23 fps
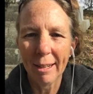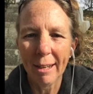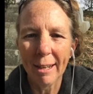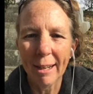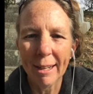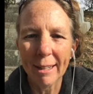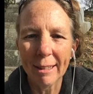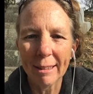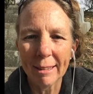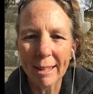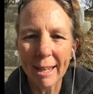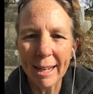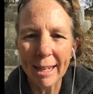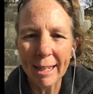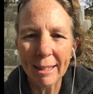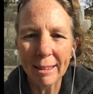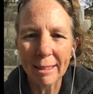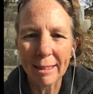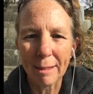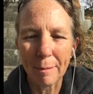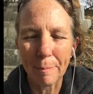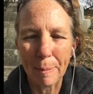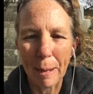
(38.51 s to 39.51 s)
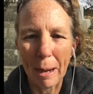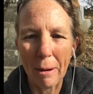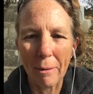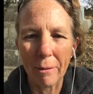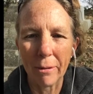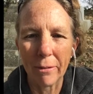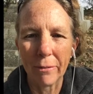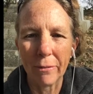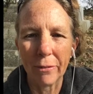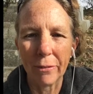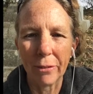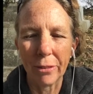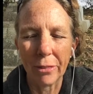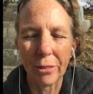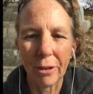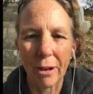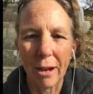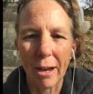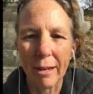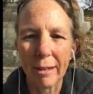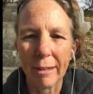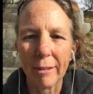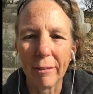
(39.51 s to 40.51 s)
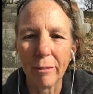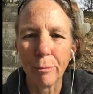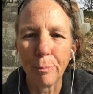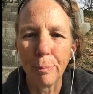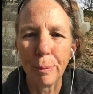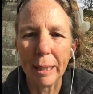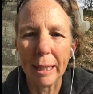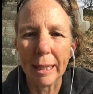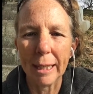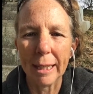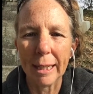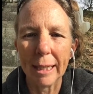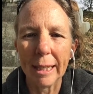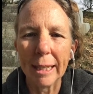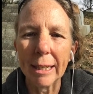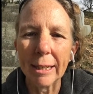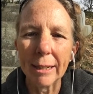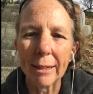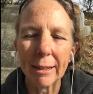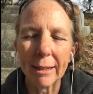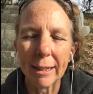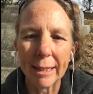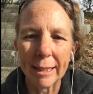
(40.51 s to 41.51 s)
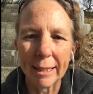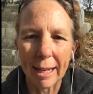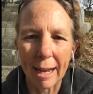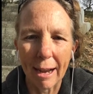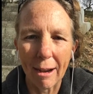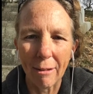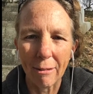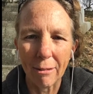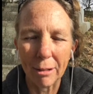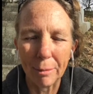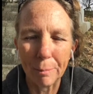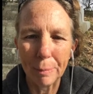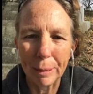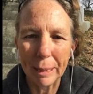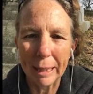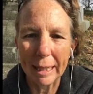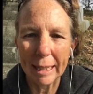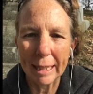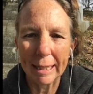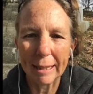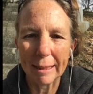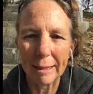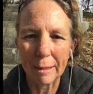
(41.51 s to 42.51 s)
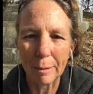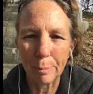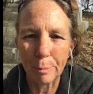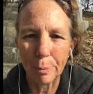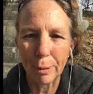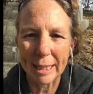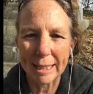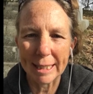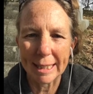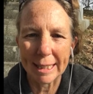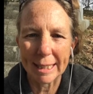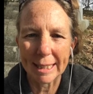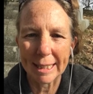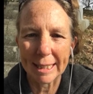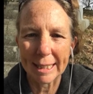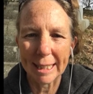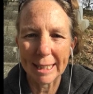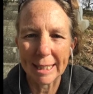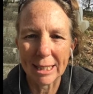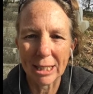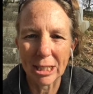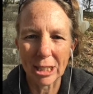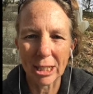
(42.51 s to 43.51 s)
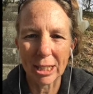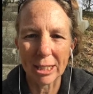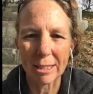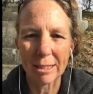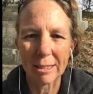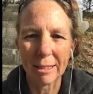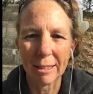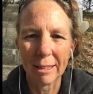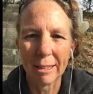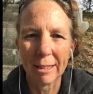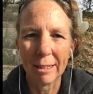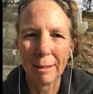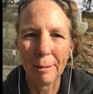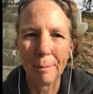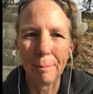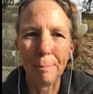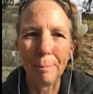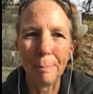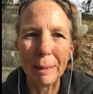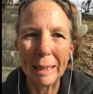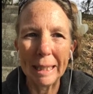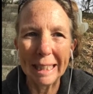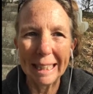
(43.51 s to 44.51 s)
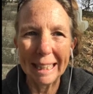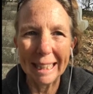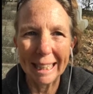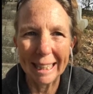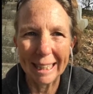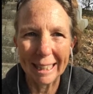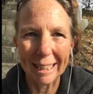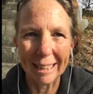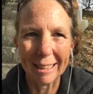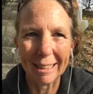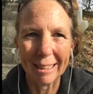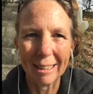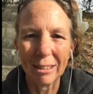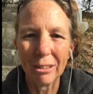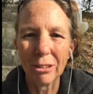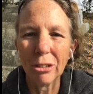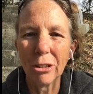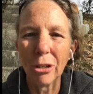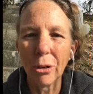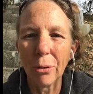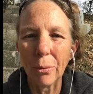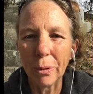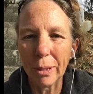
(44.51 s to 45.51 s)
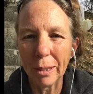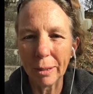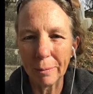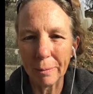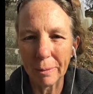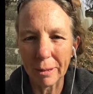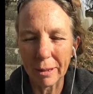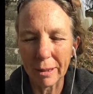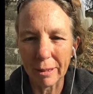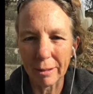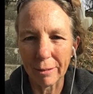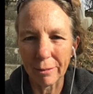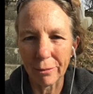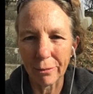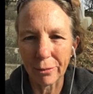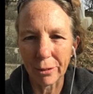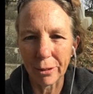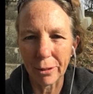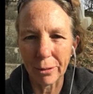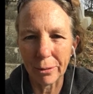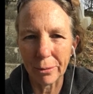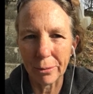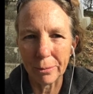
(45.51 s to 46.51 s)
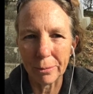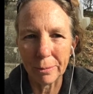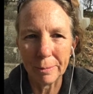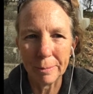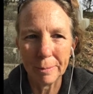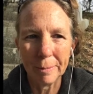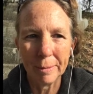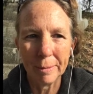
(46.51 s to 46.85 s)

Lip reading: I like the powerful thought of being here and now and being in the present and just being, going with the flow,